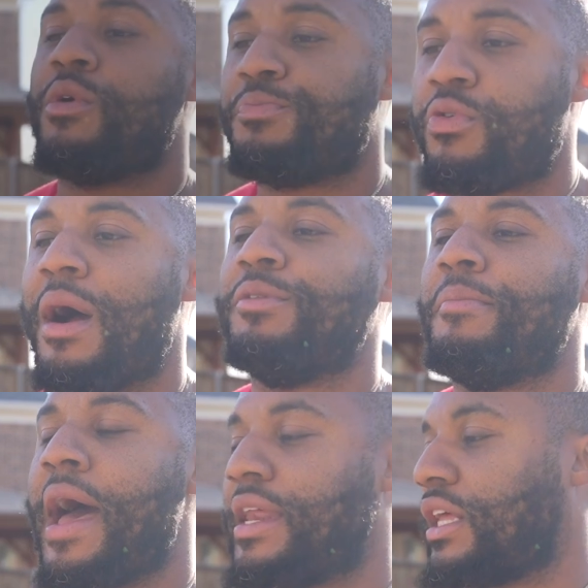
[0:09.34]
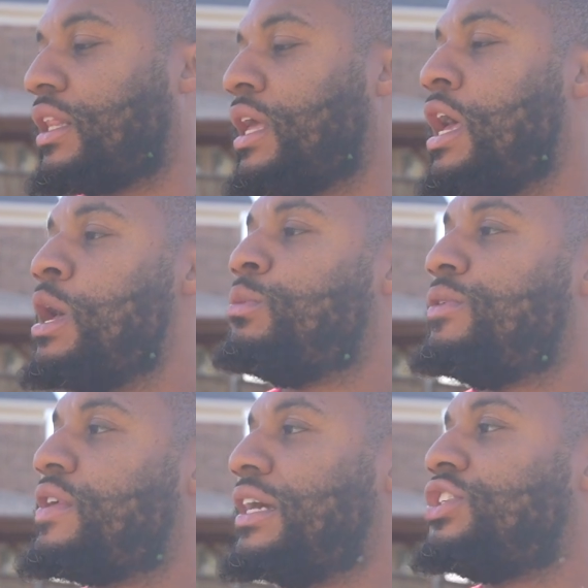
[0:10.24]
with problematically.
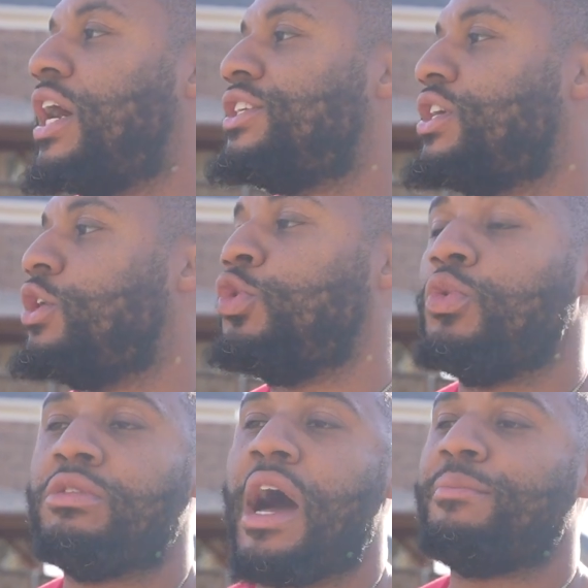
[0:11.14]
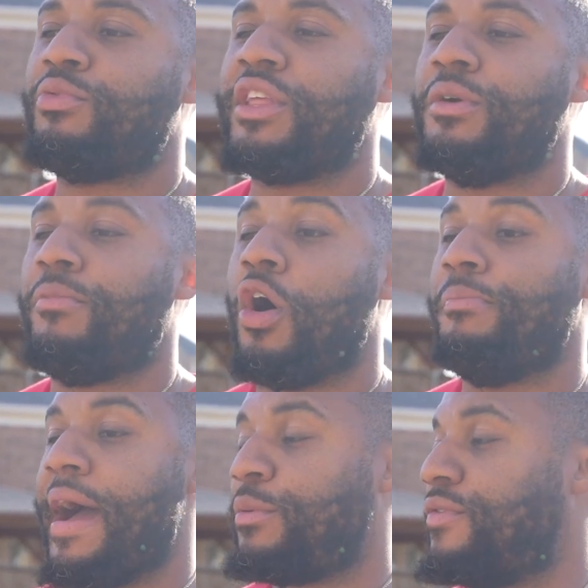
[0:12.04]
We've got Cha-Cha who will not bring the ball
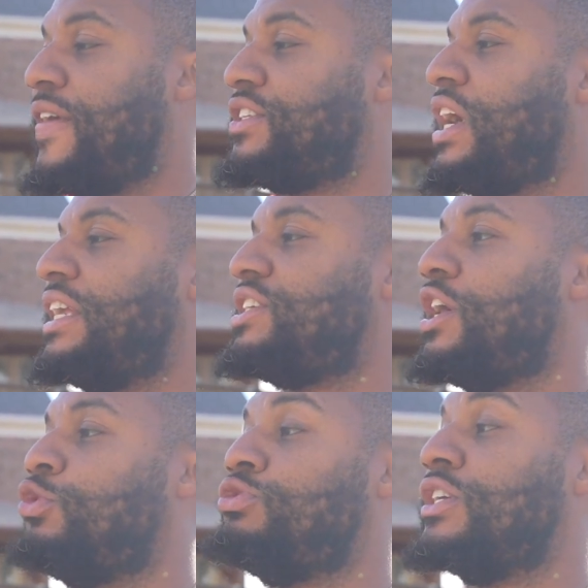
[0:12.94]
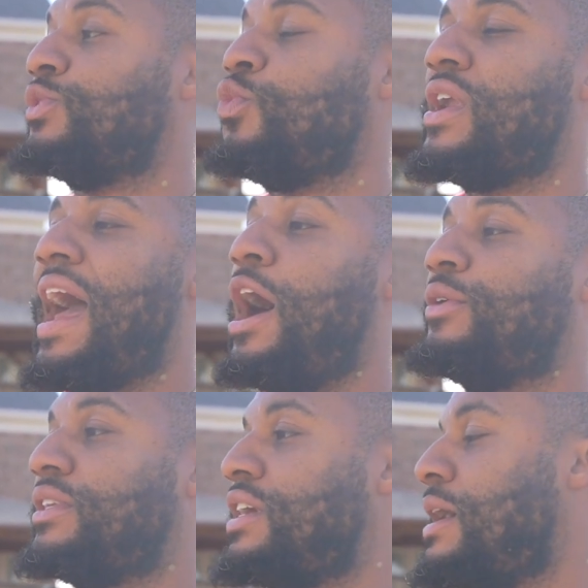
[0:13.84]
back. We've got Cha-Cha who doesn't wanna
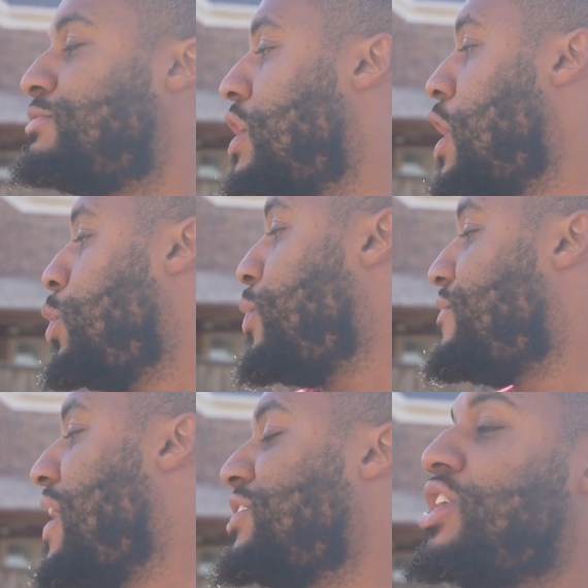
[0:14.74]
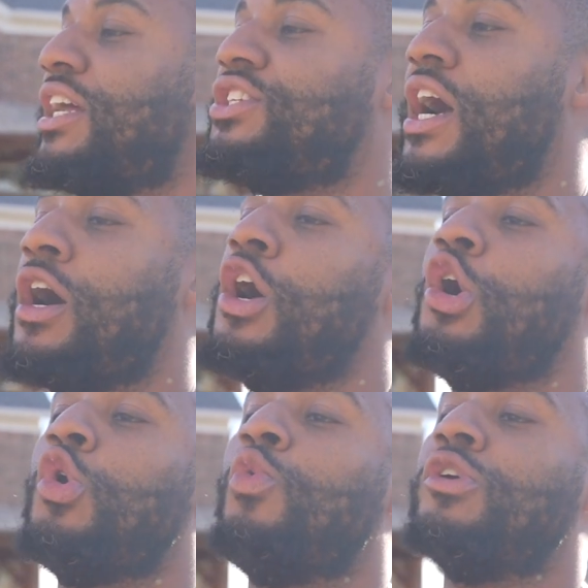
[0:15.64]
out at times. We've got Cha-Cha
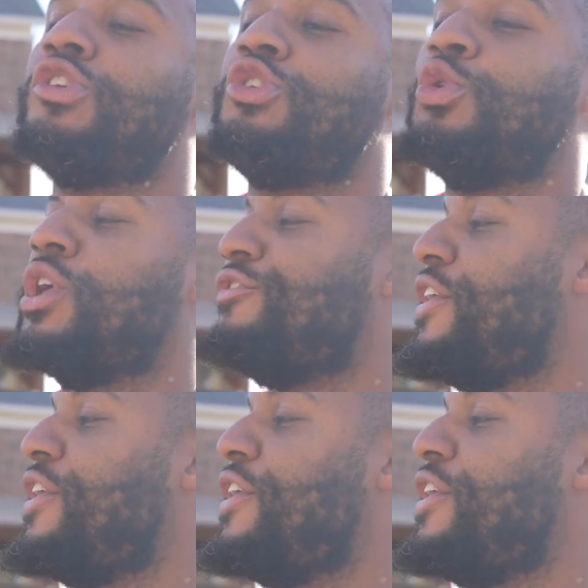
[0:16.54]
who wants to chew your